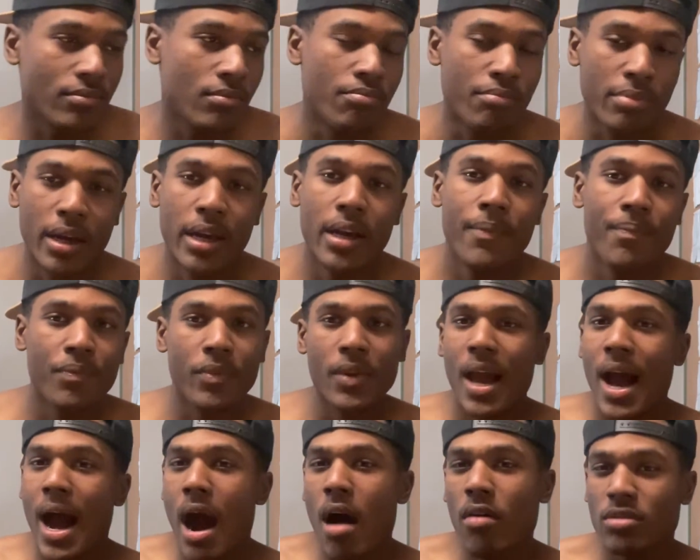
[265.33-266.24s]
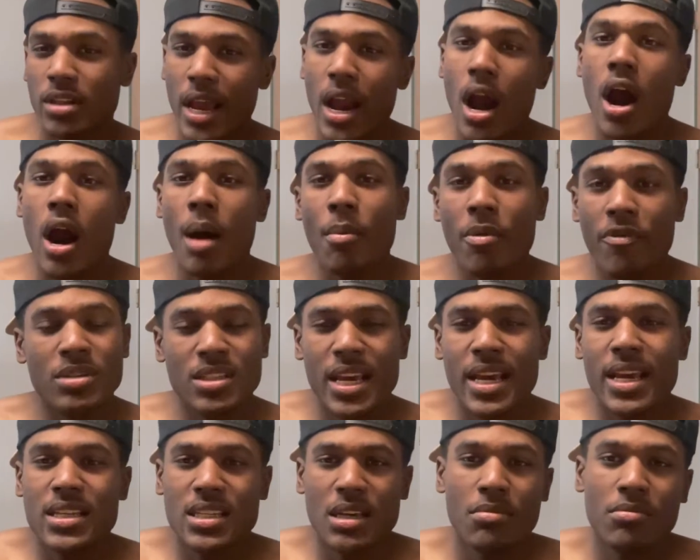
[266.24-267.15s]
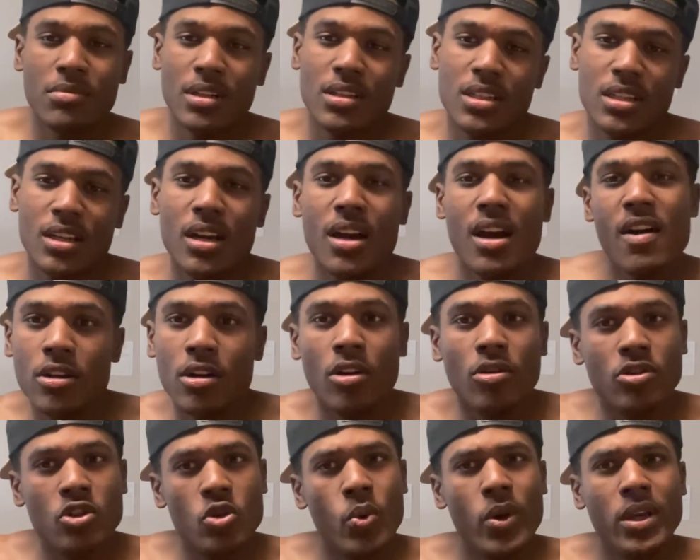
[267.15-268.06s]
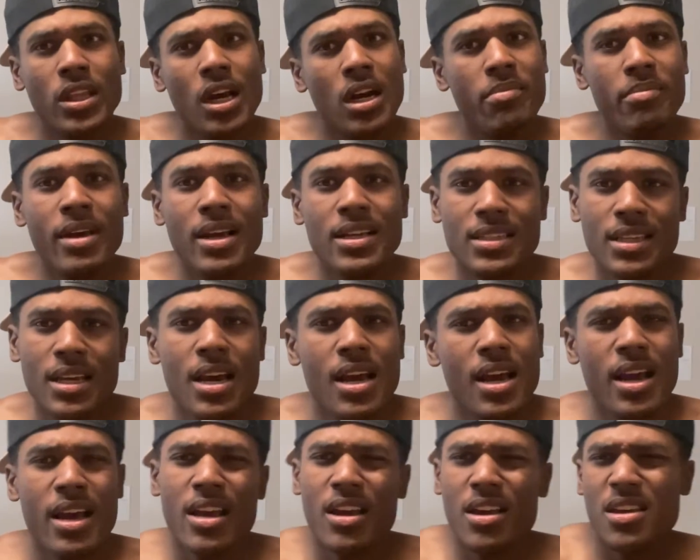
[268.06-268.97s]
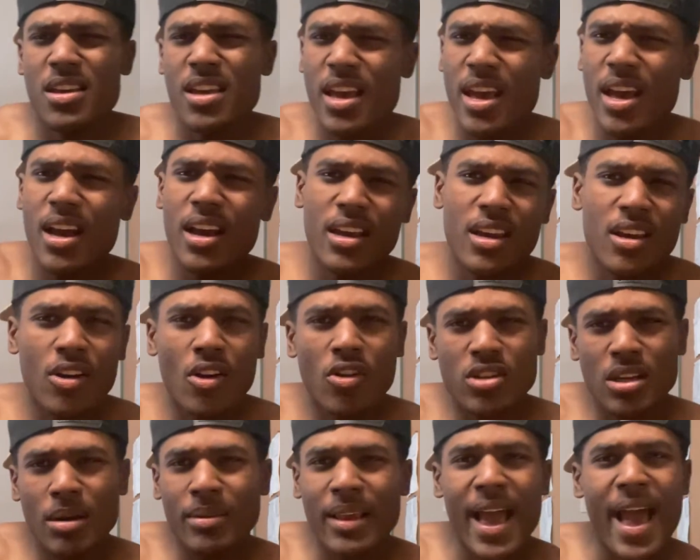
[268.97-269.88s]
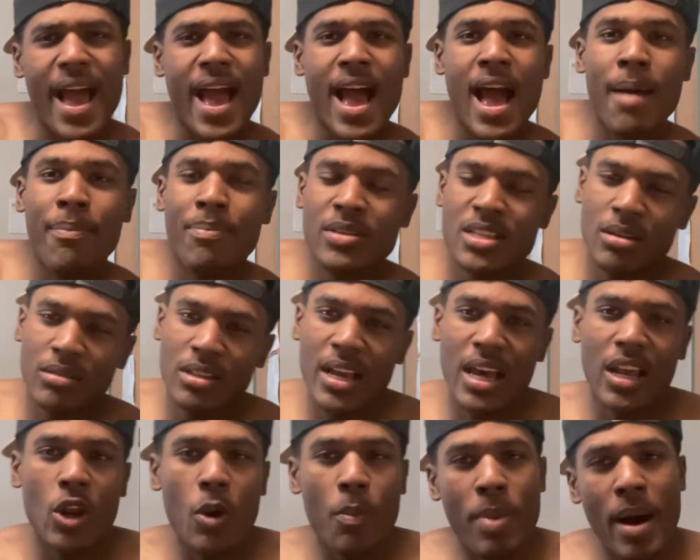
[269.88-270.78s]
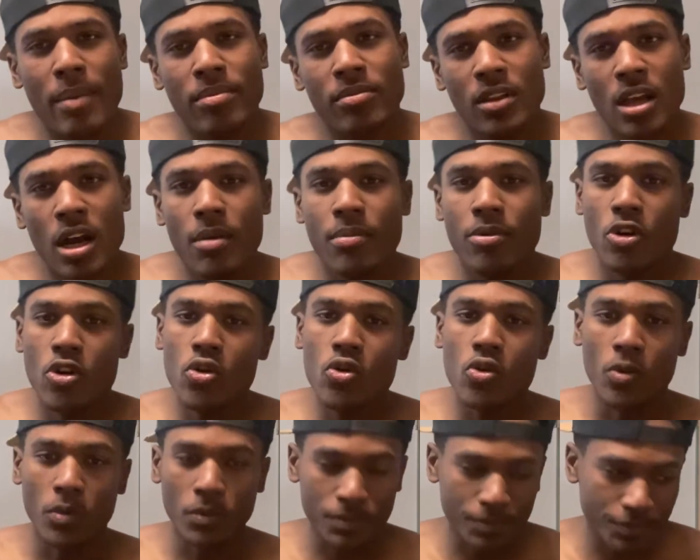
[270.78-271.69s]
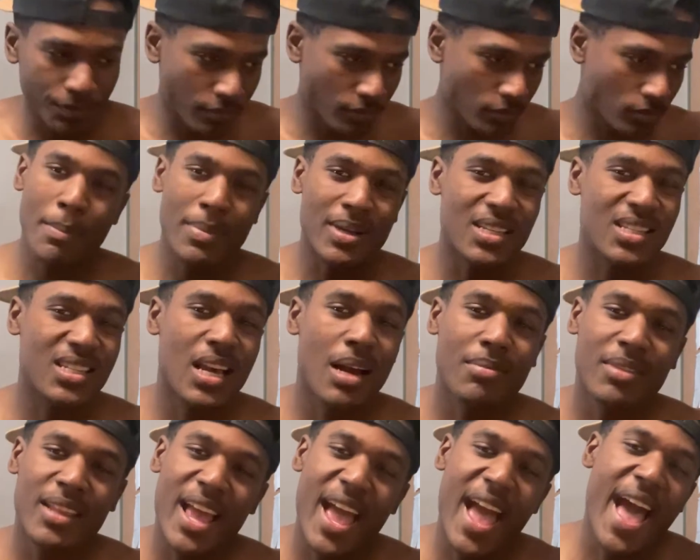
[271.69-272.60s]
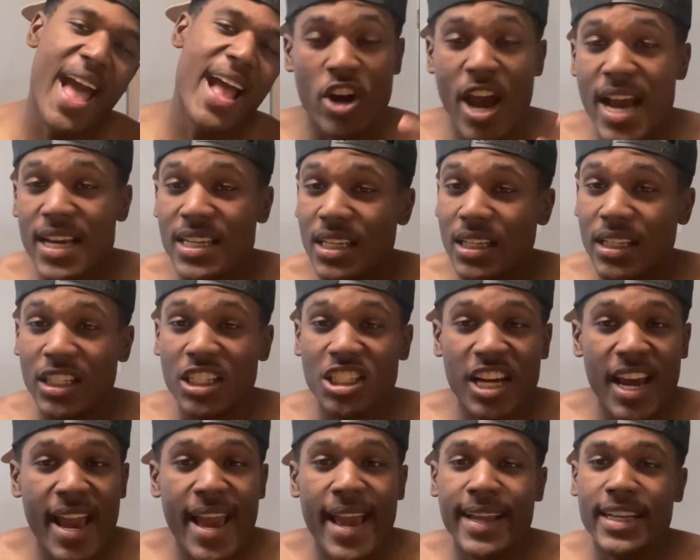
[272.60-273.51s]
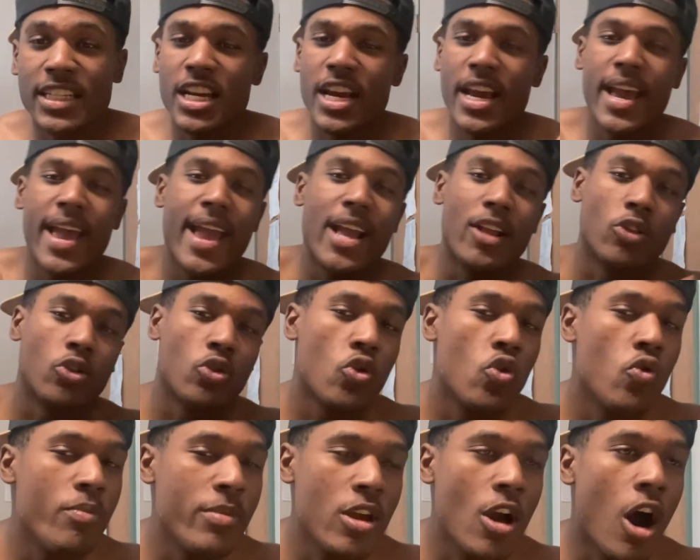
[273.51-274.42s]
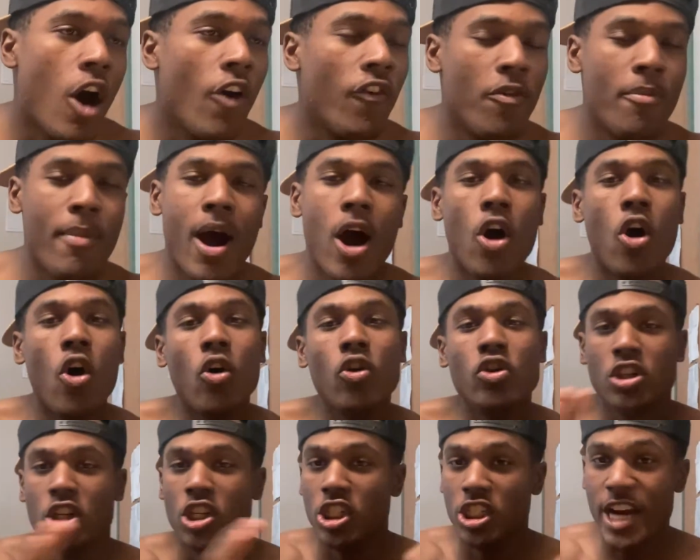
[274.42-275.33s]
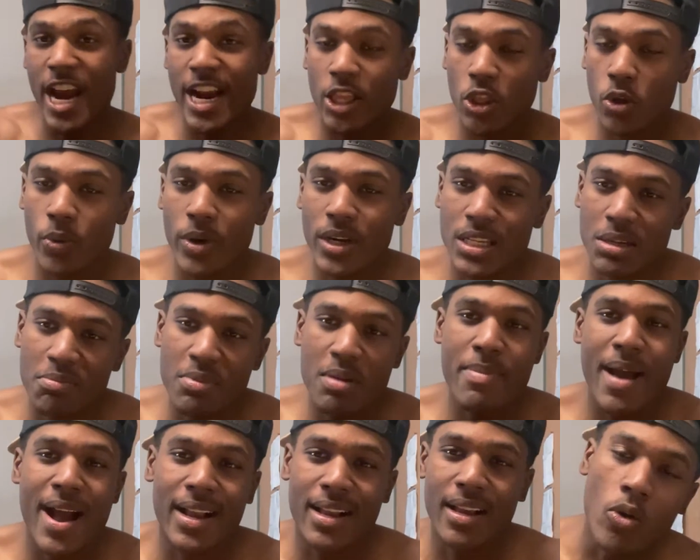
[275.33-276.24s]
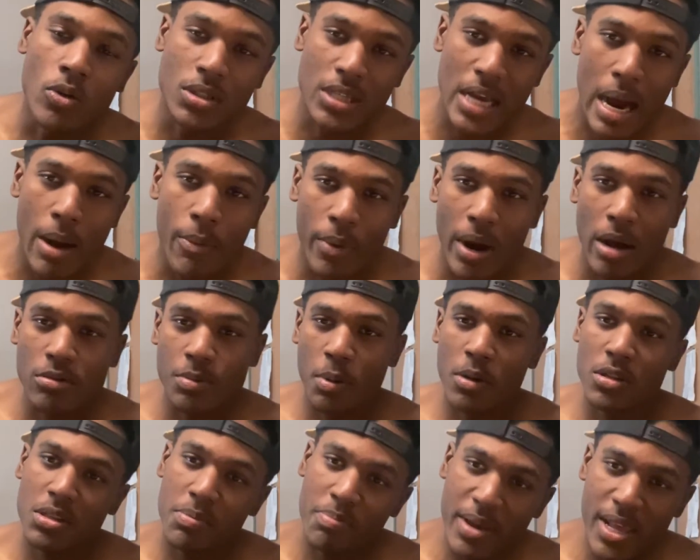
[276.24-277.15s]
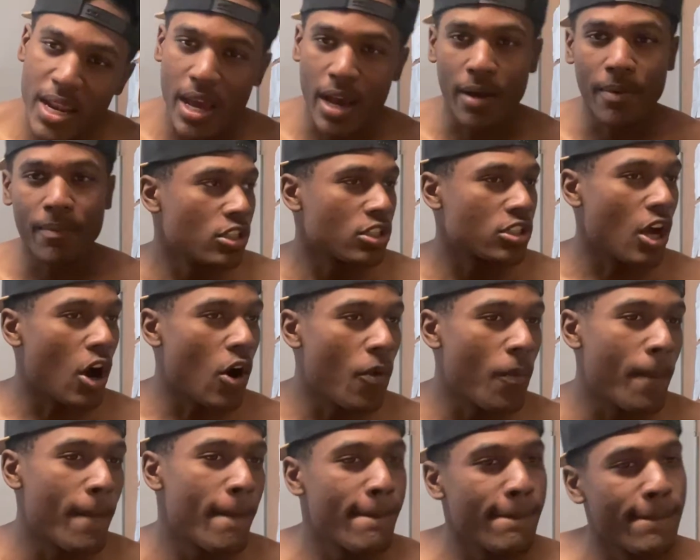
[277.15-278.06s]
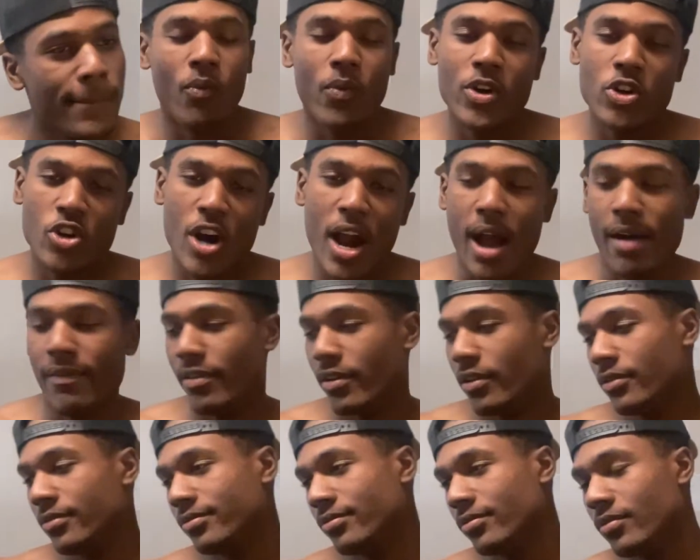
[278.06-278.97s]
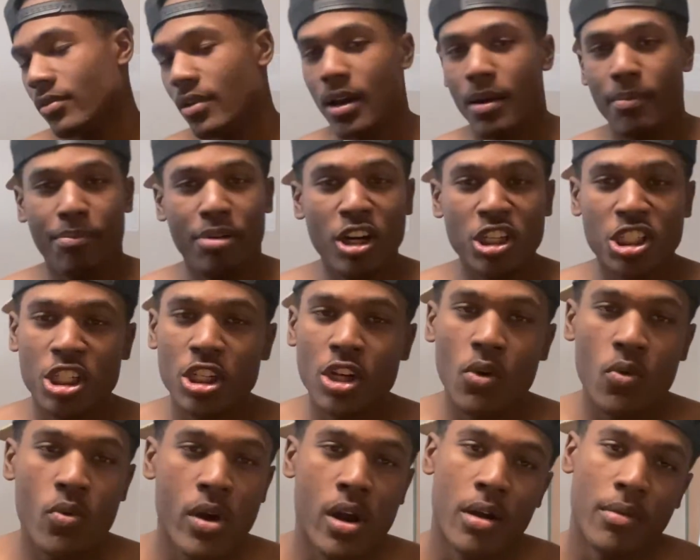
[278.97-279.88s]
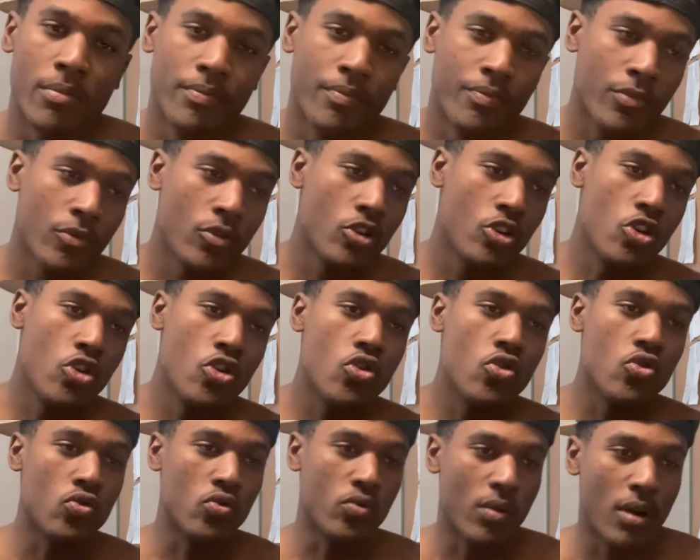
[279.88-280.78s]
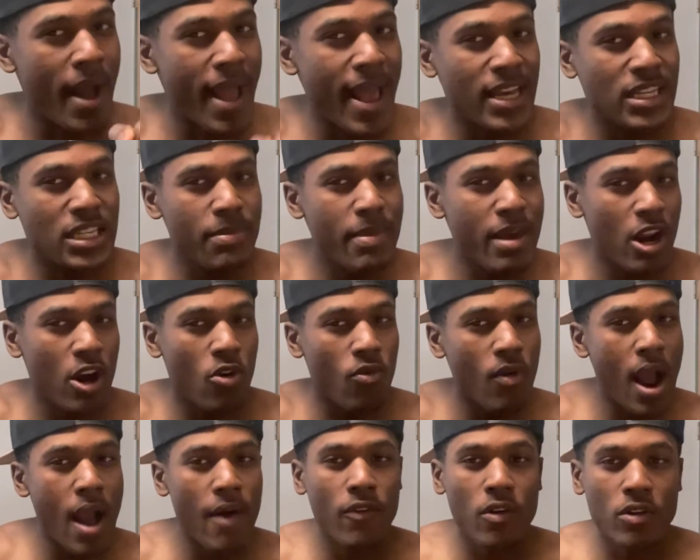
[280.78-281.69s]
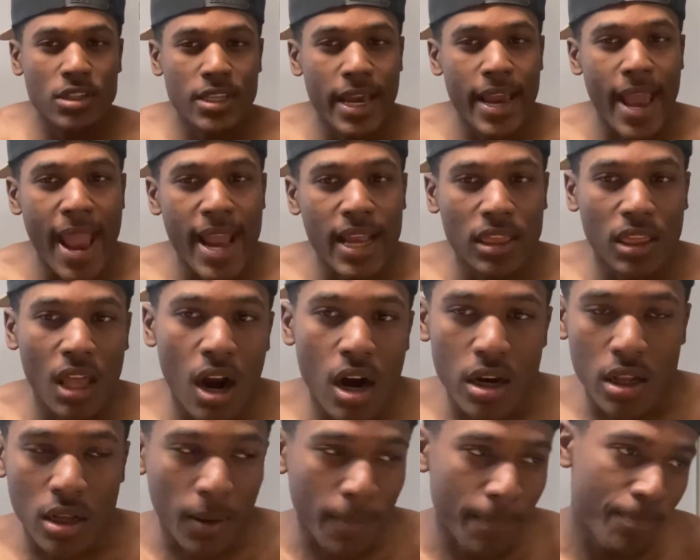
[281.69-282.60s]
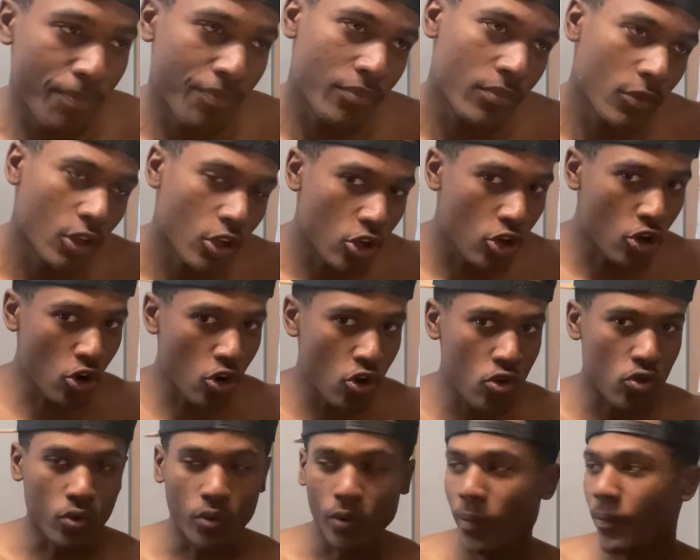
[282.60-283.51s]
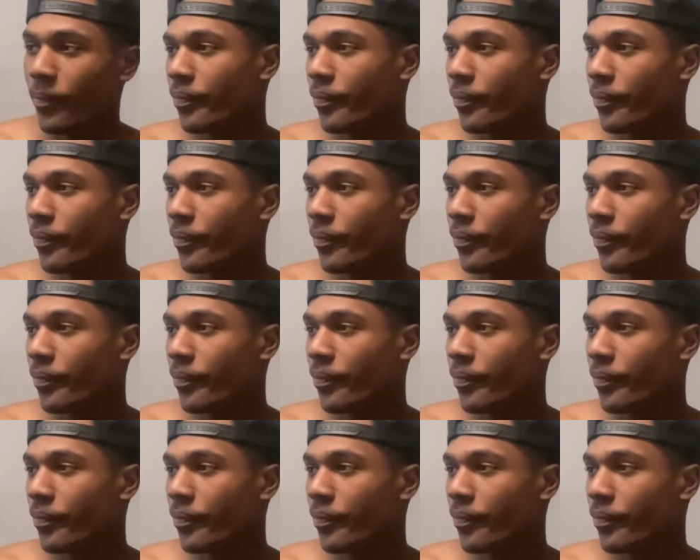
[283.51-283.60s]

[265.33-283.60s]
But I was like, all right, I'm going to say something to, you know, 20, 30 minutes. Yeah, you know, something had happened. Something had a little popped up. Cool but something had drastically changed and threw me off of my whole trajectory to be back on time when I'm supposed to be there. So we driving, pushing the whip, cool. I estimated arrival would say 8.30, cool.